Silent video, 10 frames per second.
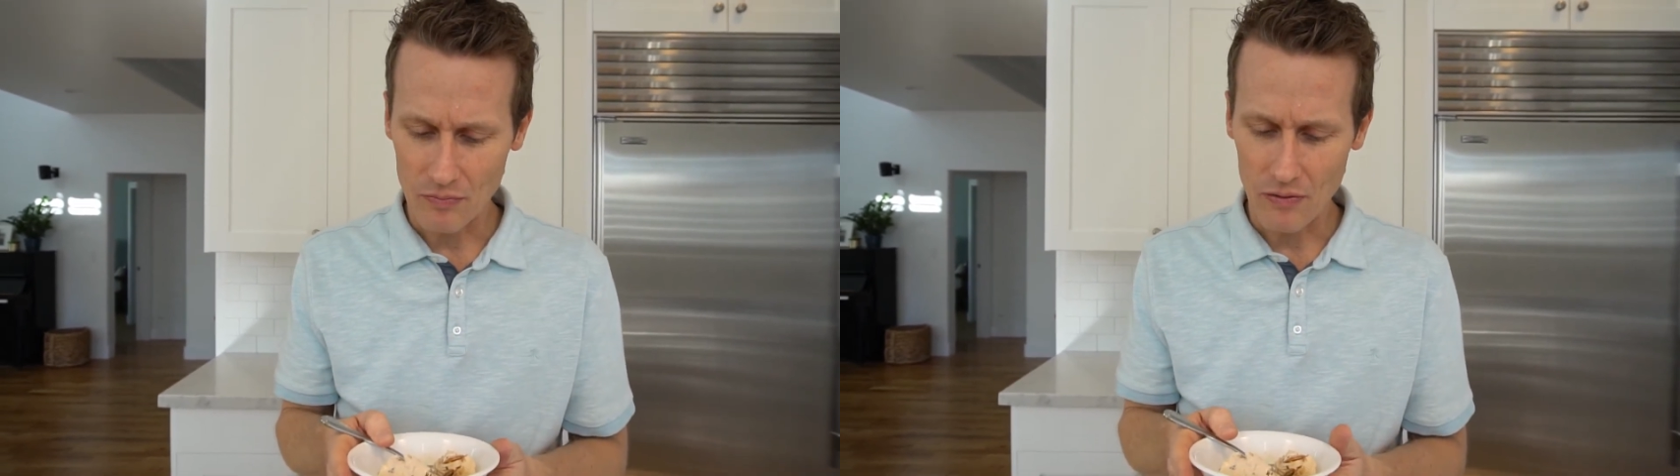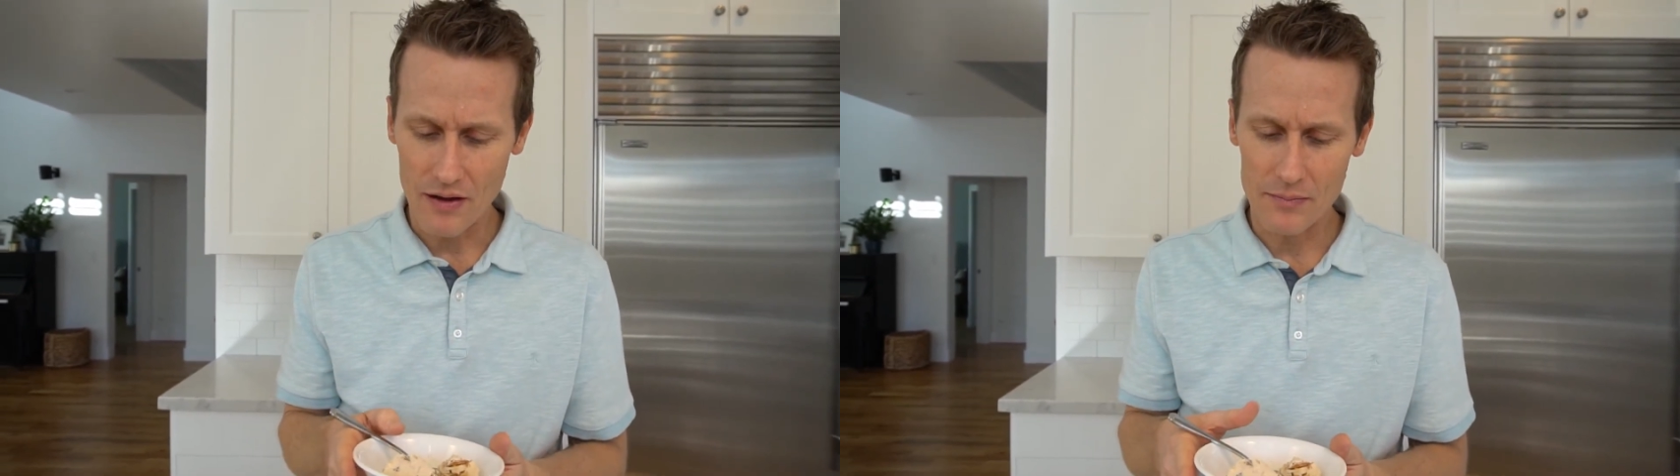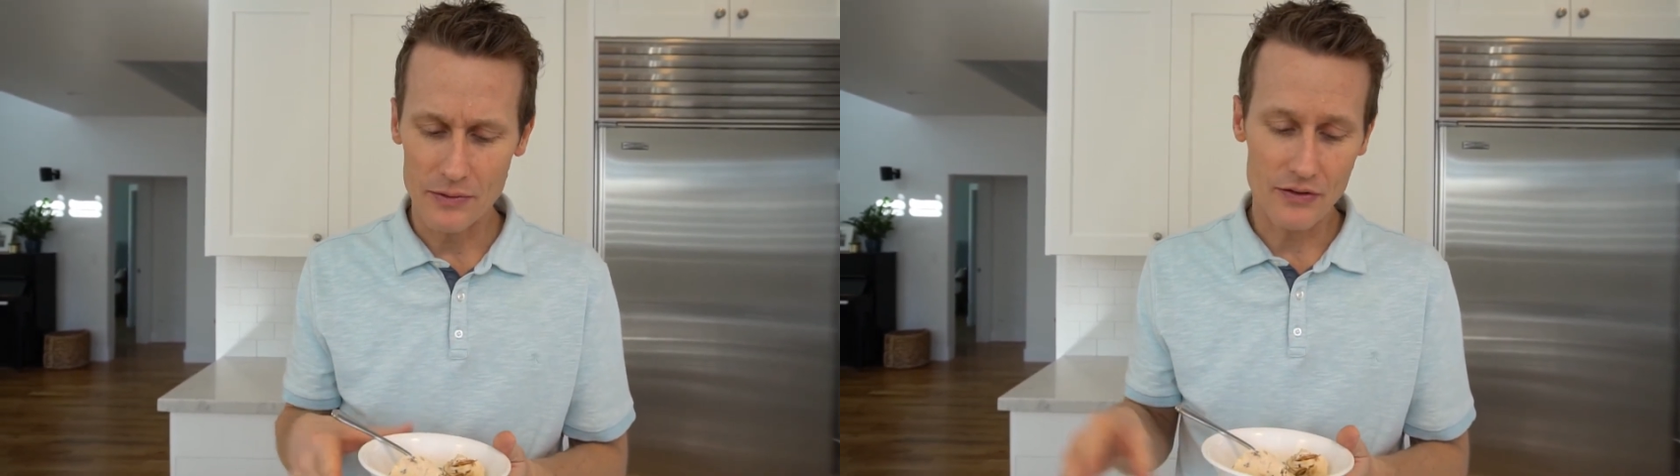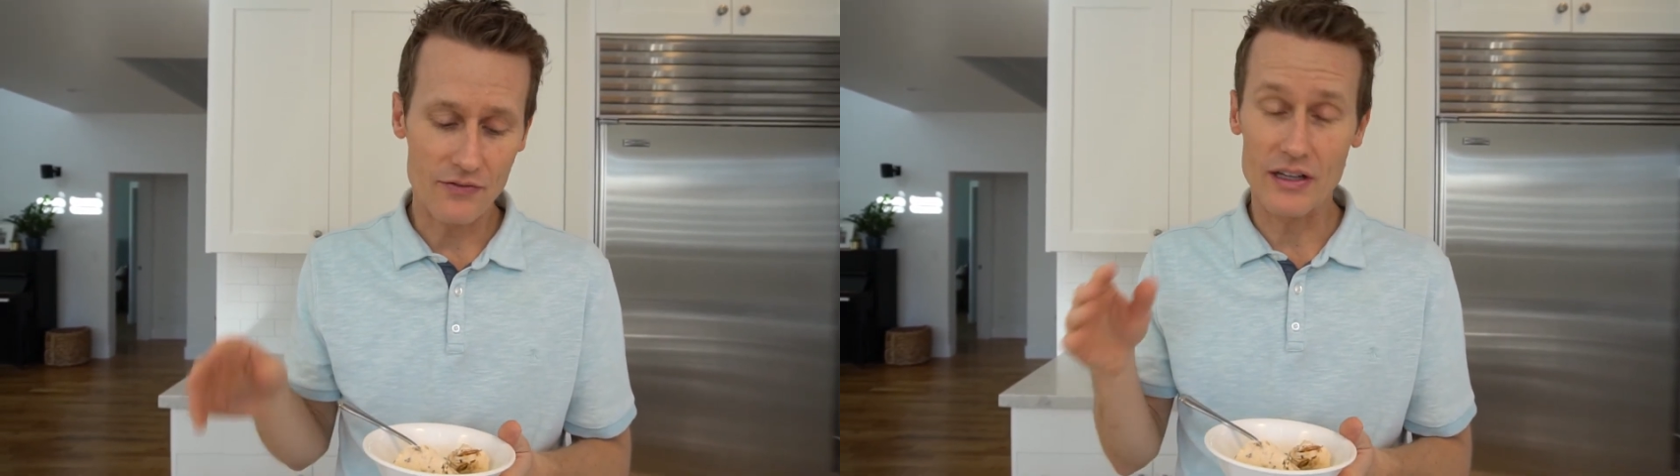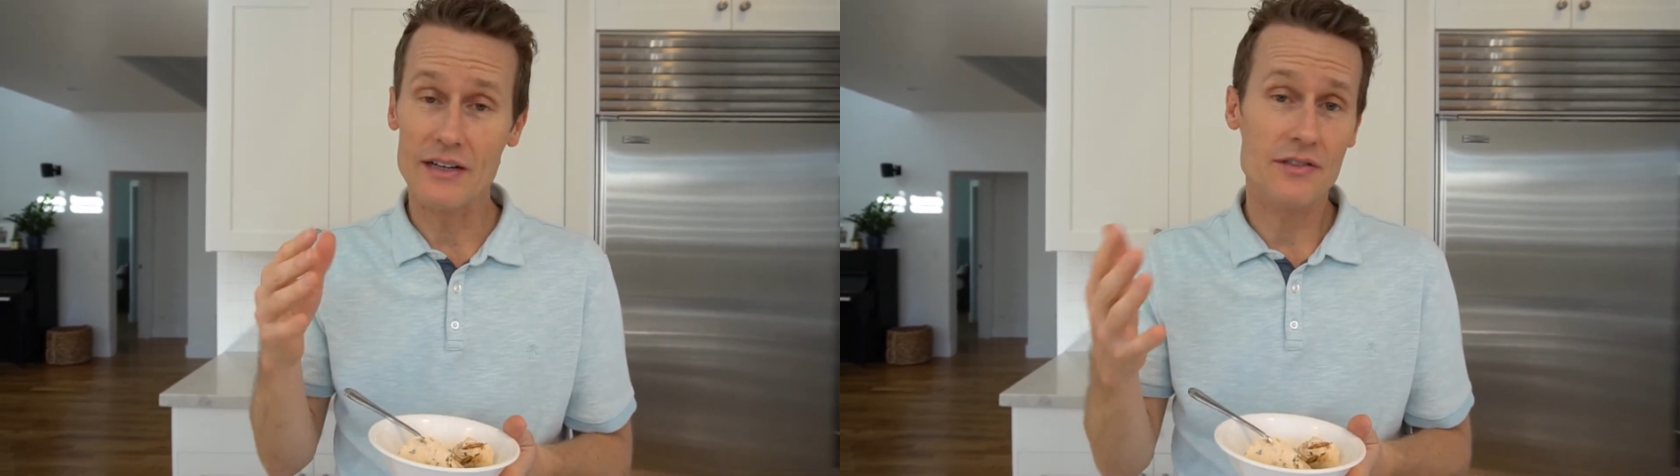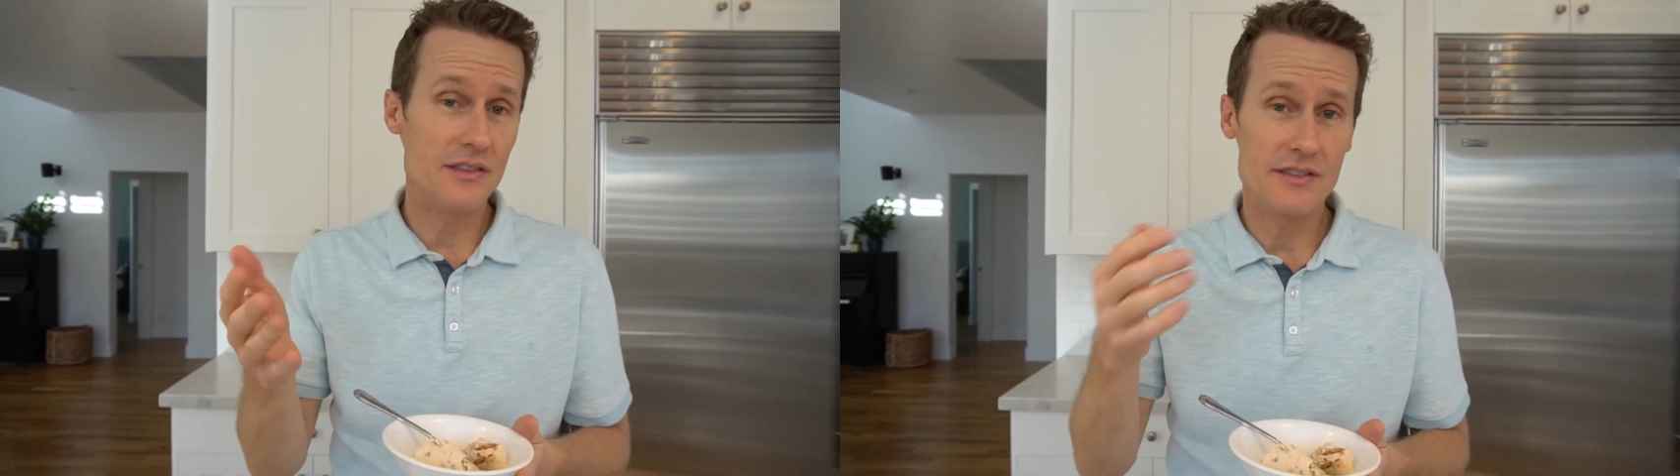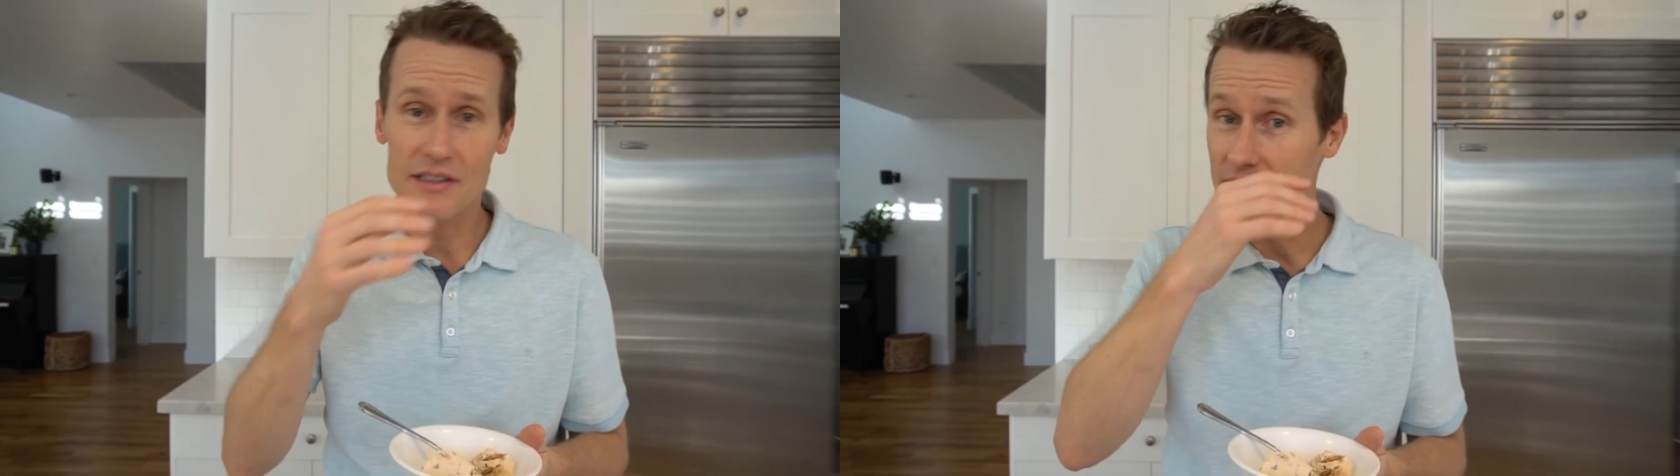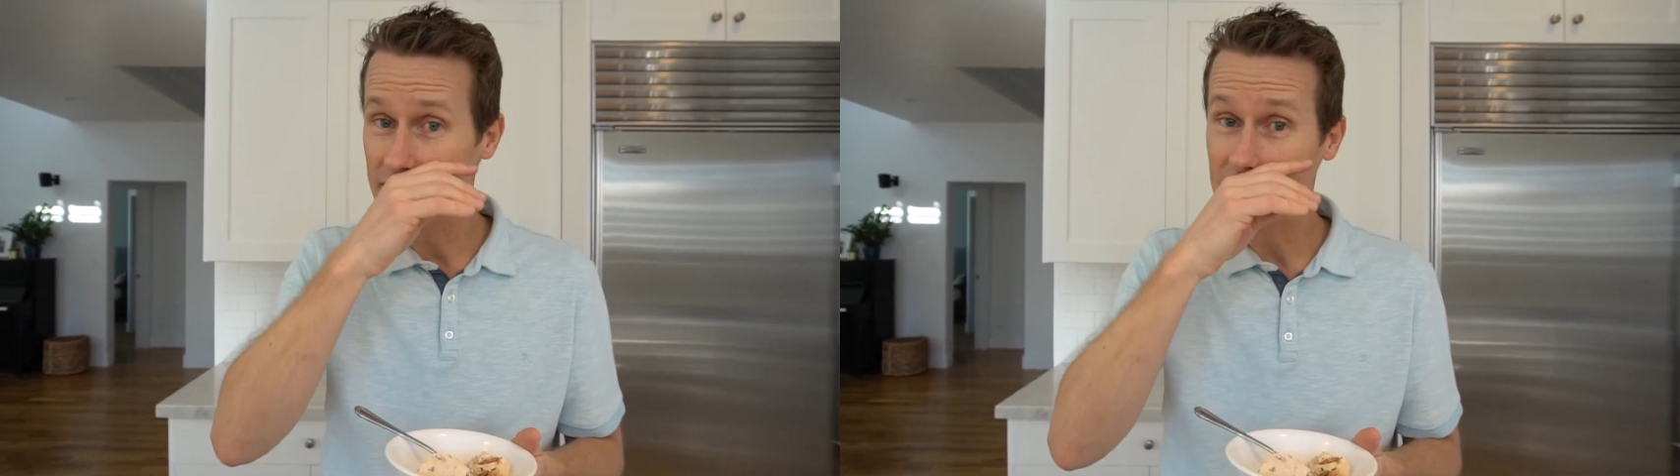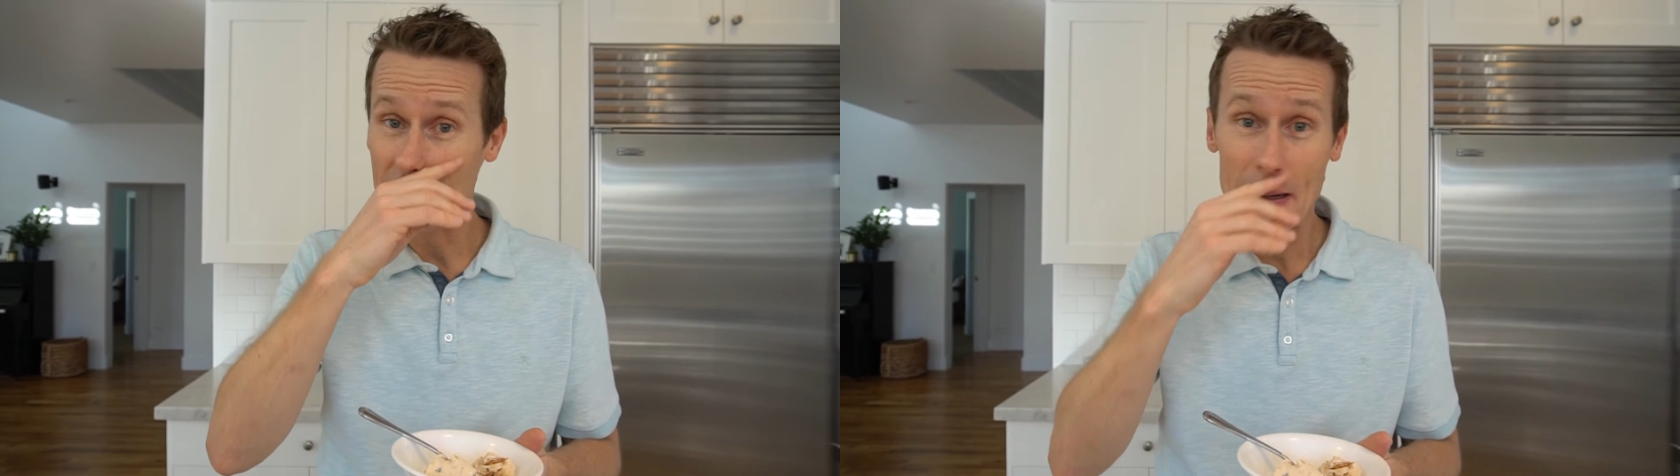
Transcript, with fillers: Um, but the flavor is decent.